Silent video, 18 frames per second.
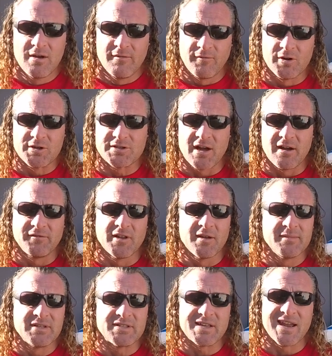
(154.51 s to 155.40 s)
First off,
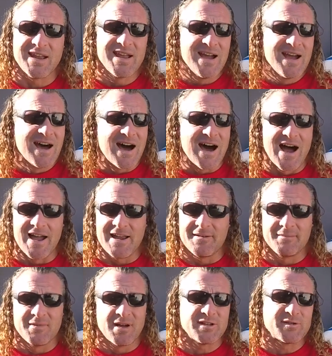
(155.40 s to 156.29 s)
let me say I
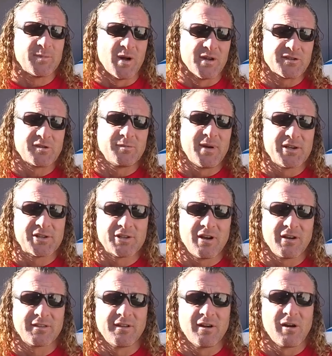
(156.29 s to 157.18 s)
am not sponsored by
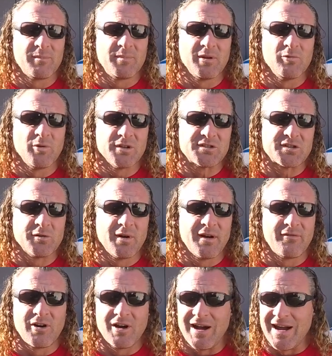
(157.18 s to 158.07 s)
Shock Therapy whatsoever.